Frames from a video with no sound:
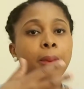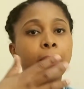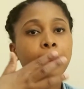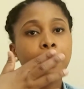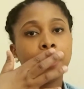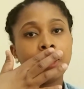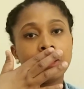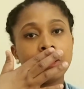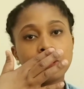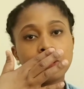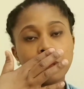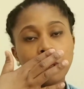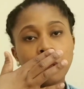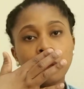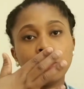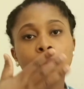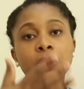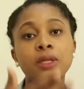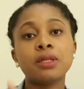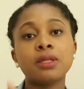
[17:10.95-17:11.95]
that
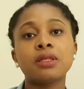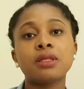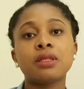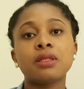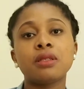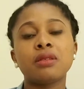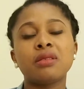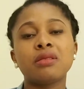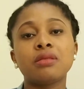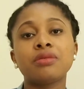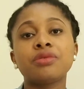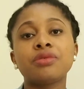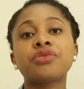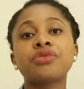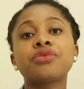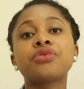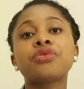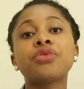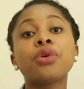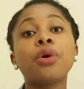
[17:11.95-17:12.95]
always
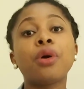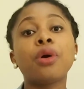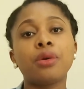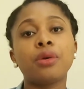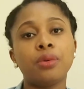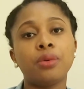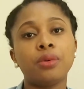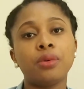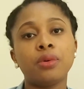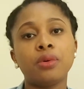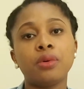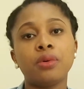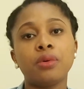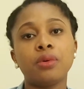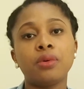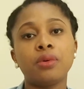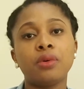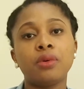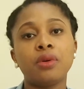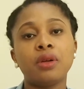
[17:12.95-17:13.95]
struggle
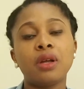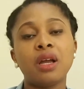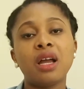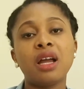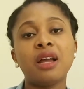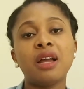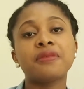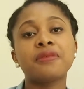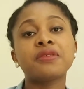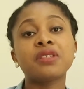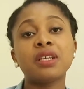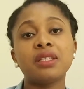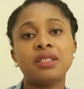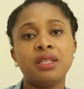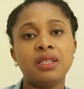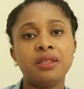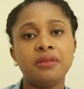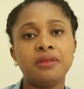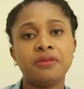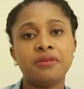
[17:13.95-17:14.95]
after
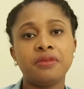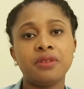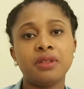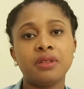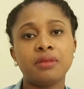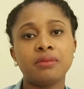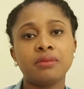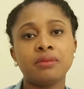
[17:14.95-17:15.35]
delivery,